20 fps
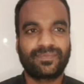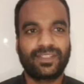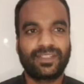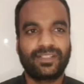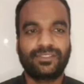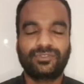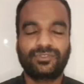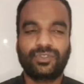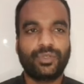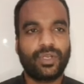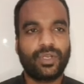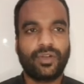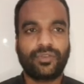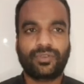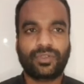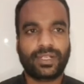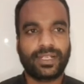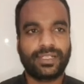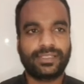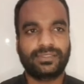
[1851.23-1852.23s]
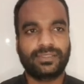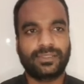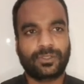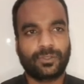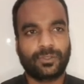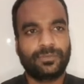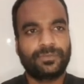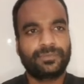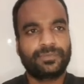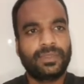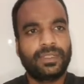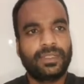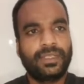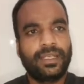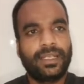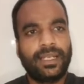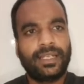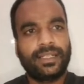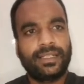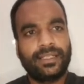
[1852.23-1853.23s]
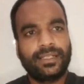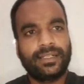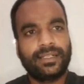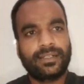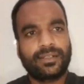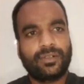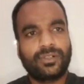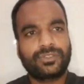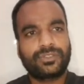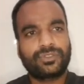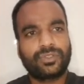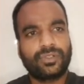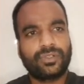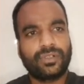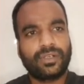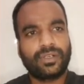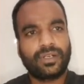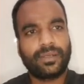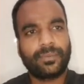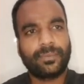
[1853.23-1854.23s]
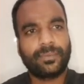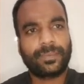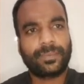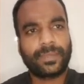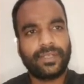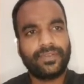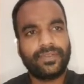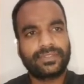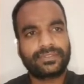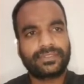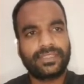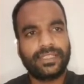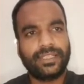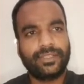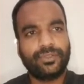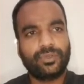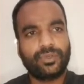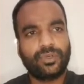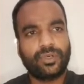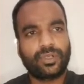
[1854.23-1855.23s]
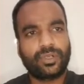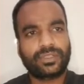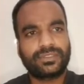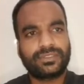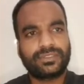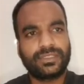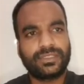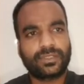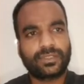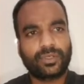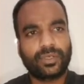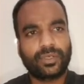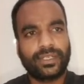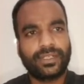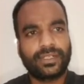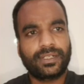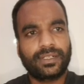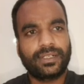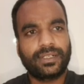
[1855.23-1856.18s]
So you have to write 0. And here also, previously you got 0 here.